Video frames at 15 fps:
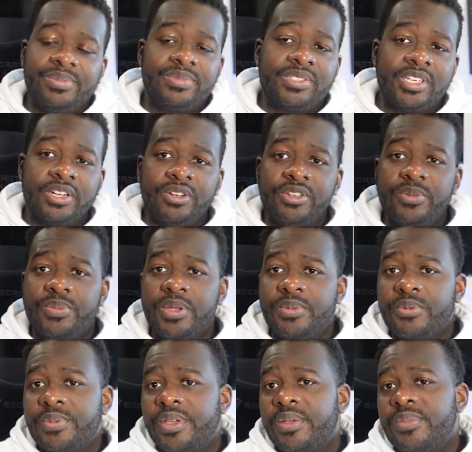check on your people,
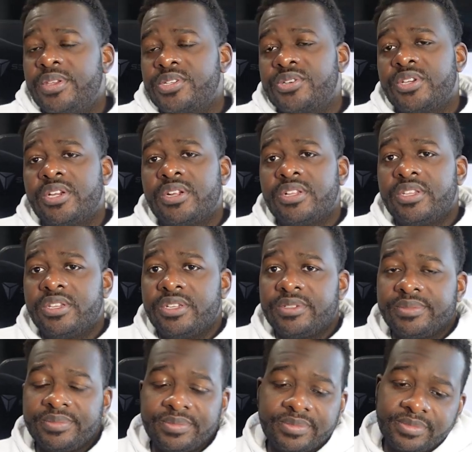man. Make sure they're good.
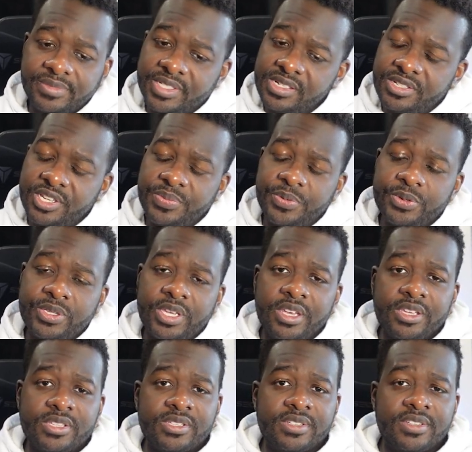Simple
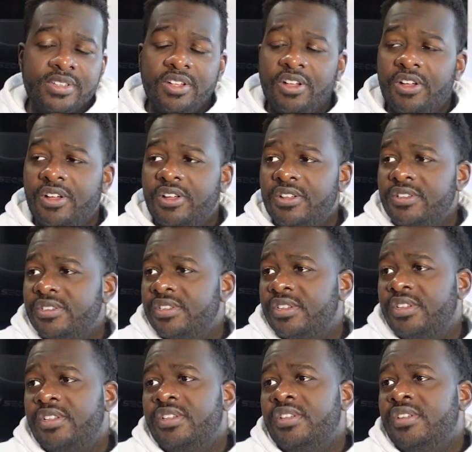text, call,
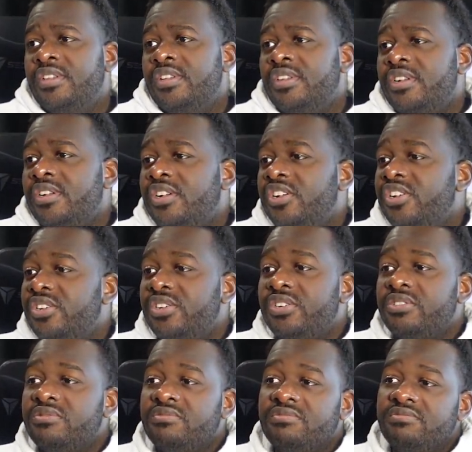
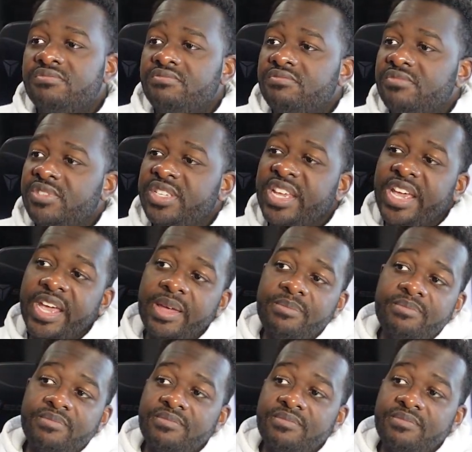hug, dap,